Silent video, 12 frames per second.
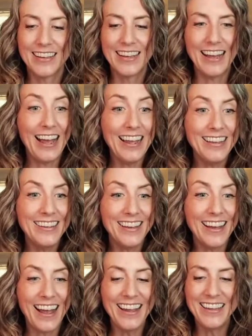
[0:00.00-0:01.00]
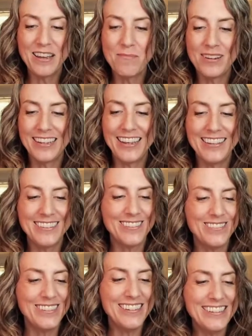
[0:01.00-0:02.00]
Hi, Kimberly.
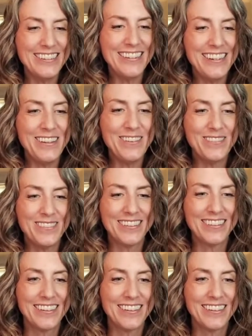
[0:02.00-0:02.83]
So good to see you.